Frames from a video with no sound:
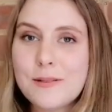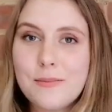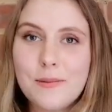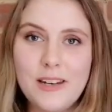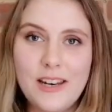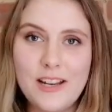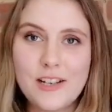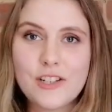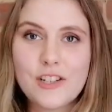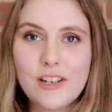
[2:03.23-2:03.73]

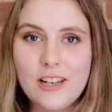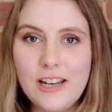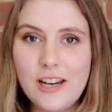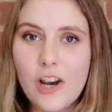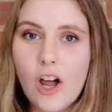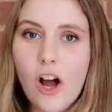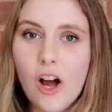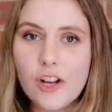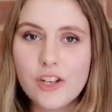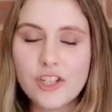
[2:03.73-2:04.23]

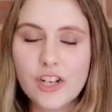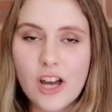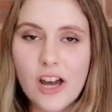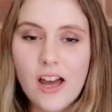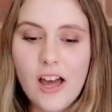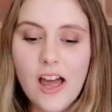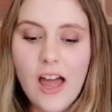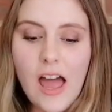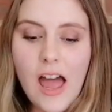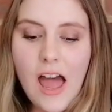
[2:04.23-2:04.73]
exponentially
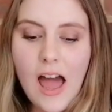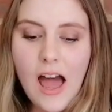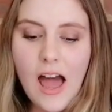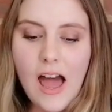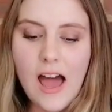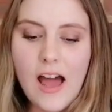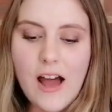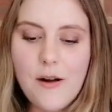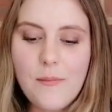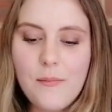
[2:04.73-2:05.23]
larger.
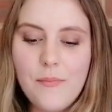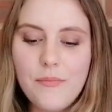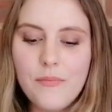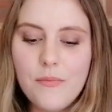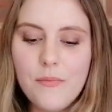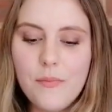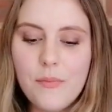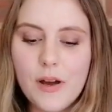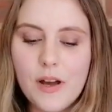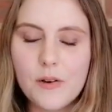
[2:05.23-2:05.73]

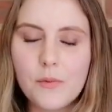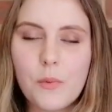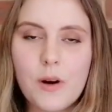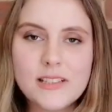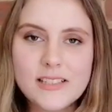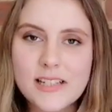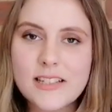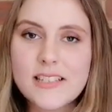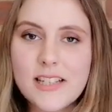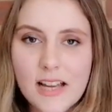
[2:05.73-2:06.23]
Um, but
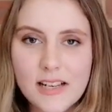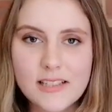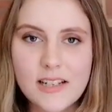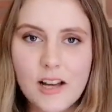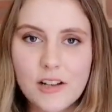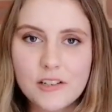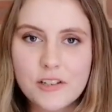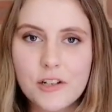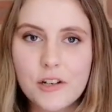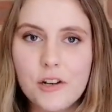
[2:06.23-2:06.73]
once I sat
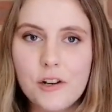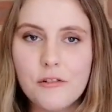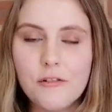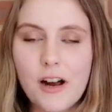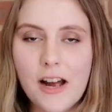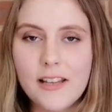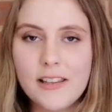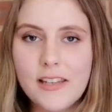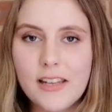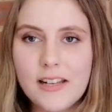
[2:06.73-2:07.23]
down to
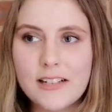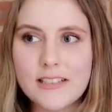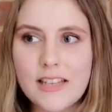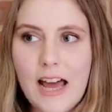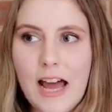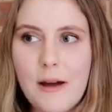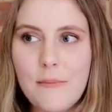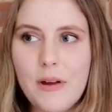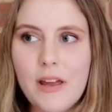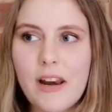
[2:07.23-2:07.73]
write the
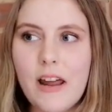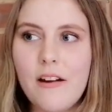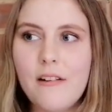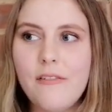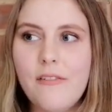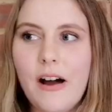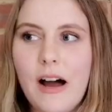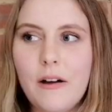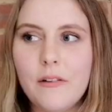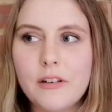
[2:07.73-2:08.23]
exam and
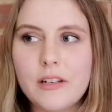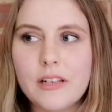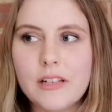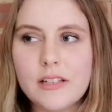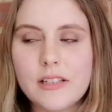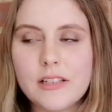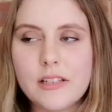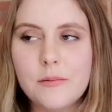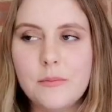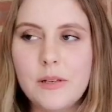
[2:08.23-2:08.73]
I found
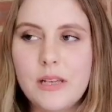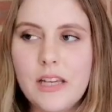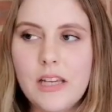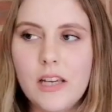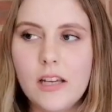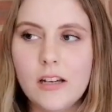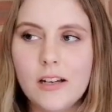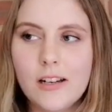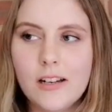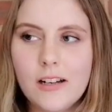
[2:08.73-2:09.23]
it to
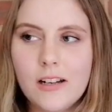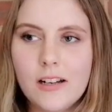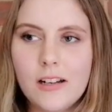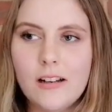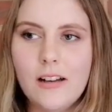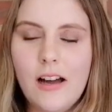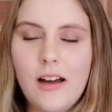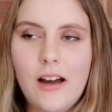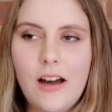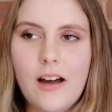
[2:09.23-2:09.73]
be
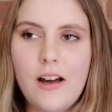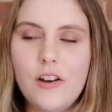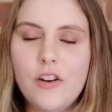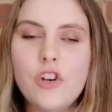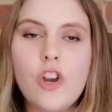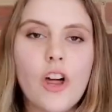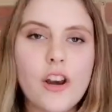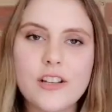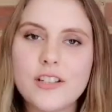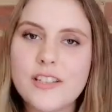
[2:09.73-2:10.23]
uh,
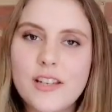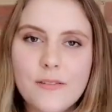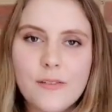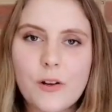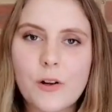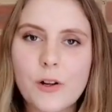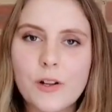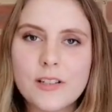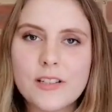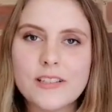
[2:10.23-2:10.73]
not as
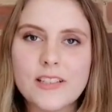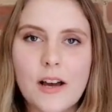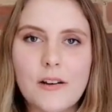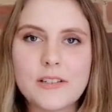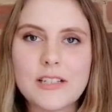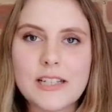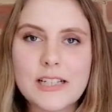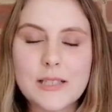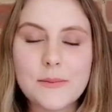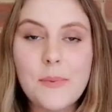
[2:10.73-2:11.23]
difficult as
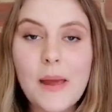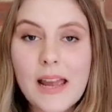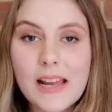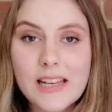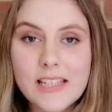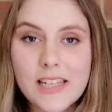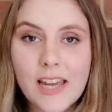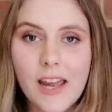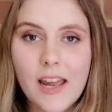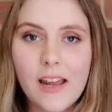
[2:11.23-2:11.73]
I was
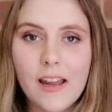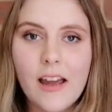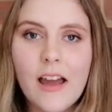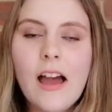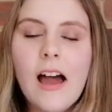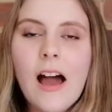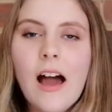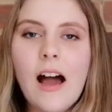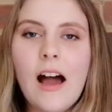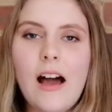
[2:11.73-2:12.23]
expecting,
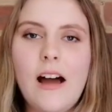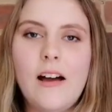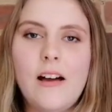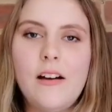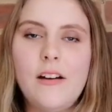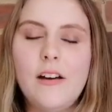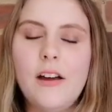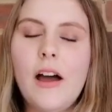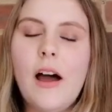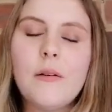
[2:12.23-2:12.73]

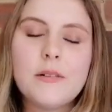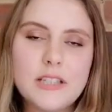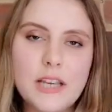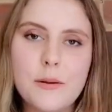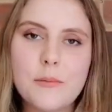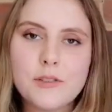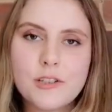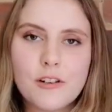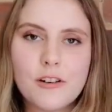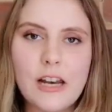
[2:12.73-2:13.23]
uh, I was
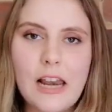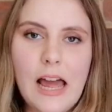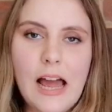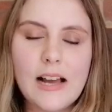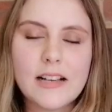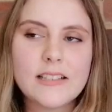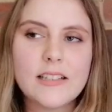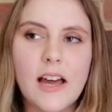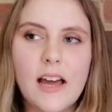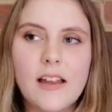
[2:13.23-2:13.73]
able to
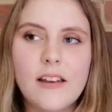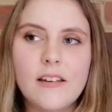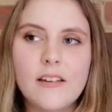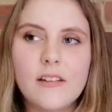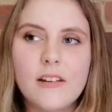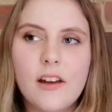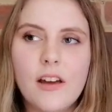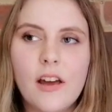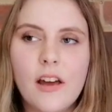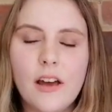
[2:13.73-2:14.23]
relax
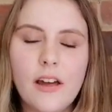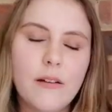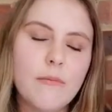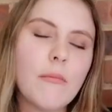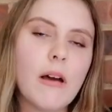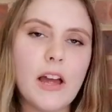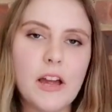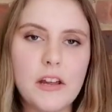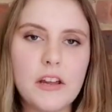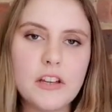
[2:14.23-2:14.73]
and
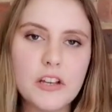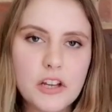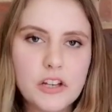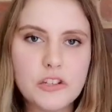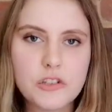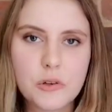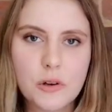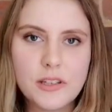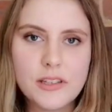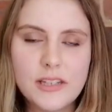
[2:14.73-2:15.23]
I
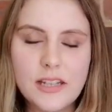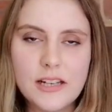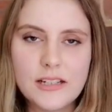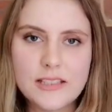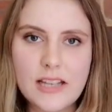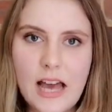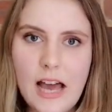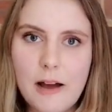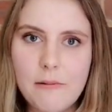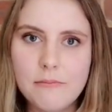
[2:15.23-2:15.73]
enjoyed the
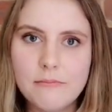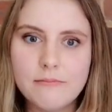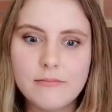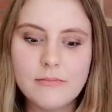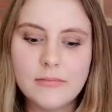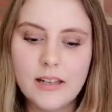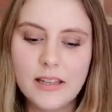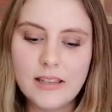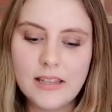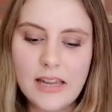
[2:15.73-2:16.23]
exam
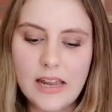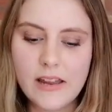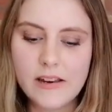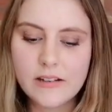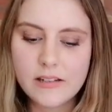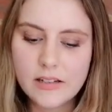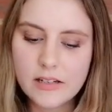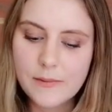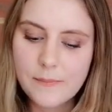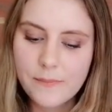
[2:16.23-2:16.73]
in the
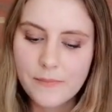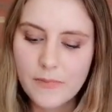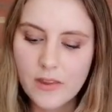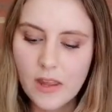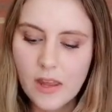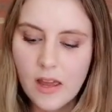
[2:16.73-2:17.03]
end.